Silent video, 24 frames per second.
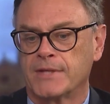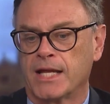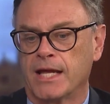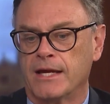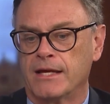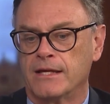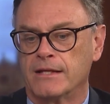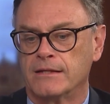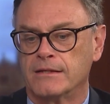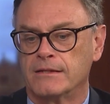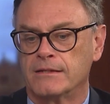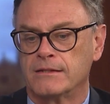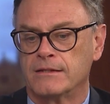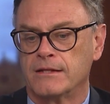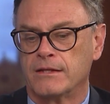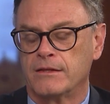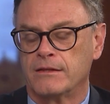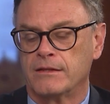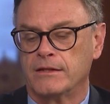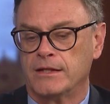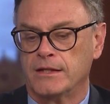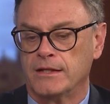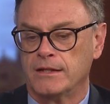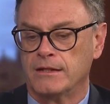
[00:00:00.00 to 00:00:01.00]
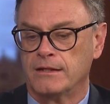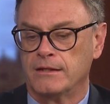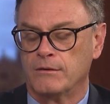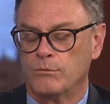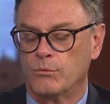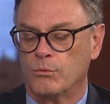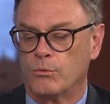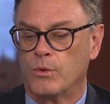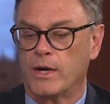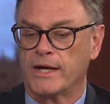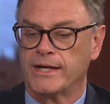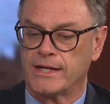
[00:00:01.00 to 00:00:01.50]
And the
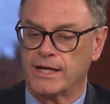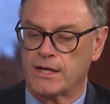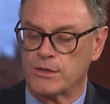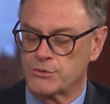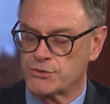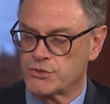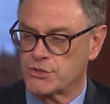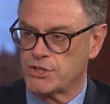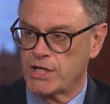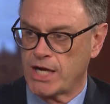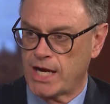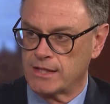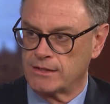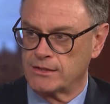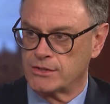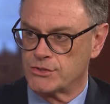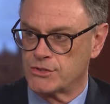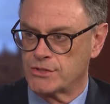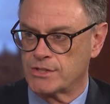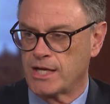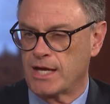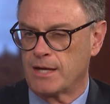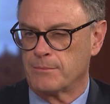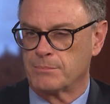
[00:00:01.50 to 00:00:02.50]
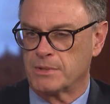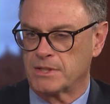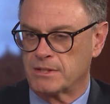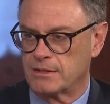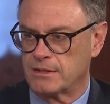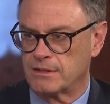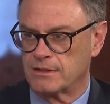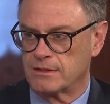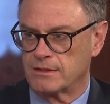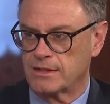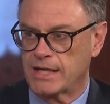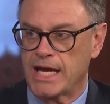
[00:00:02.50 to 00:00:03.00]
White House challenged that, but
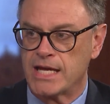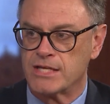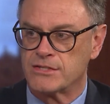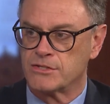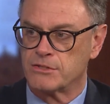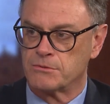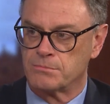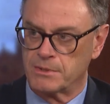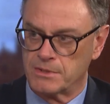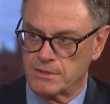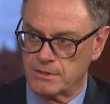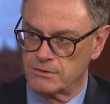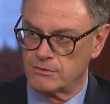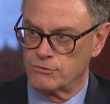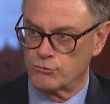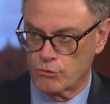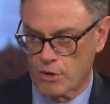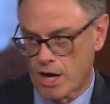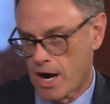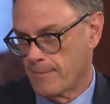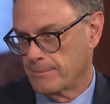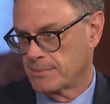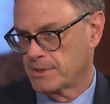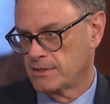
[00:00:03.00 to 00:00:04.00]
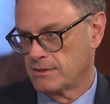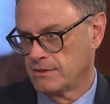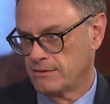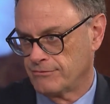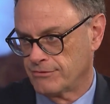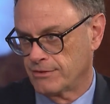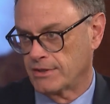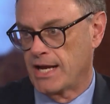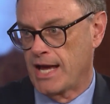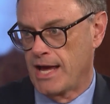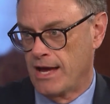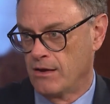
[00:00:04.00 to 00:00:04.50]
the case has been dropped
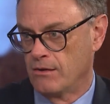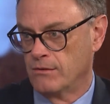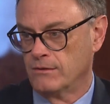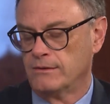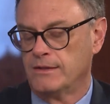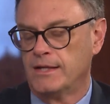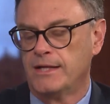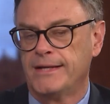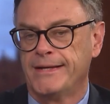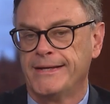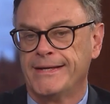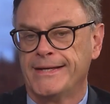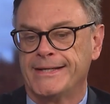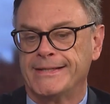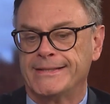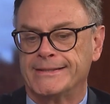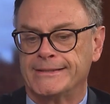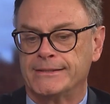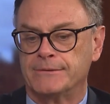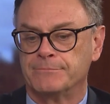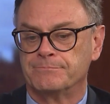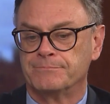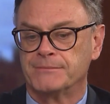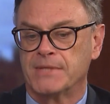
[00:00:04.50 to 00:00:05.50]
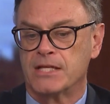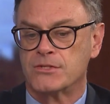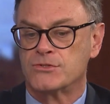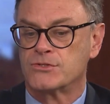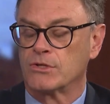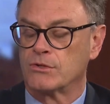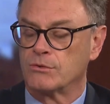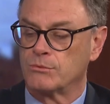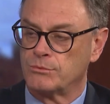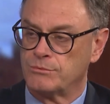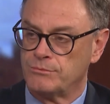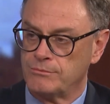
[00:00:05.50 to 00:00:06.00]
for now. And
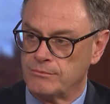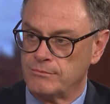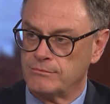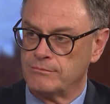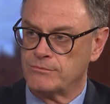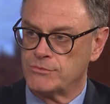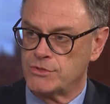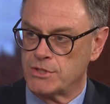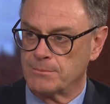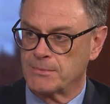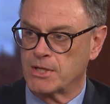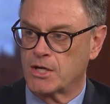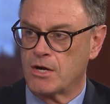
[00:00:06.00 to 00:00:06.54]
so Jim